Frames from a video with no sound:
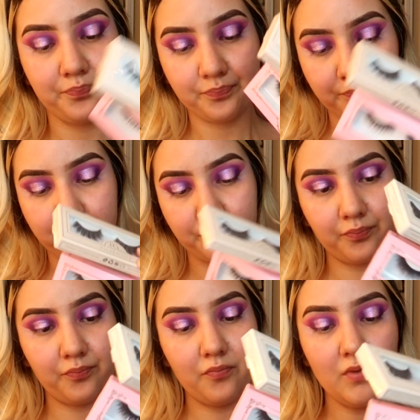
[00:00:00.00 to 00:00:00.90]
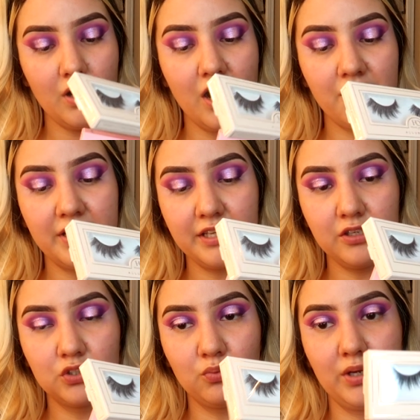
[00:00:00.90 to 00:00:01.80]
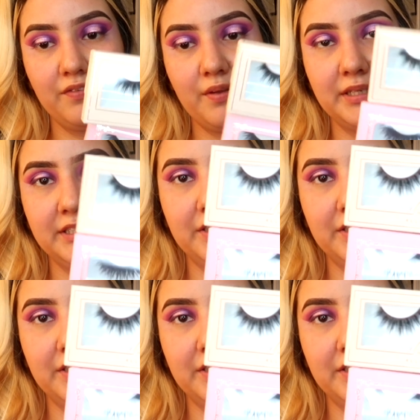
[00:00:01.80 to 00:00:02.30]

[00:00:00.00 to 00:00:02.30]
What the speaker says: I already used one of them, as